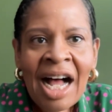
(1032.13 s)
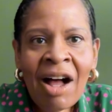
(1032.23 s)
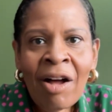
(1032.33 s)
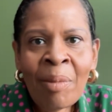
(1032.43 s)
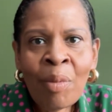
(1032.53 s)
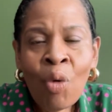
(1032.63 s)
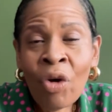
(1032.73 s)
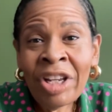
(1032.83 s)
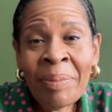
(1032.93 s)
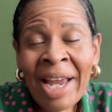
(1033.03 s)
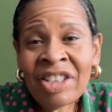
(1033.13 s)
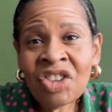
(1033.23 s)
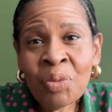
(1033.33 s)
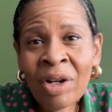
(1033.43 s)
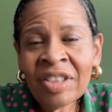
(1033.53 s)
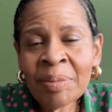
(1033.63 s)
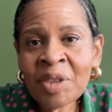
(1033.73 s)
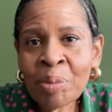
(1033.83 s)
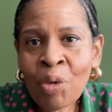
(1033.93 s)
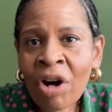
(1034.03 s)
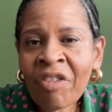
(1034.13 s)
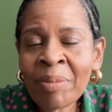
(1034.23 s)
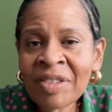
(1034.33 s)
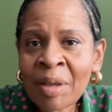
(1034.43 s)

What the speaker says: Or you may just want some support from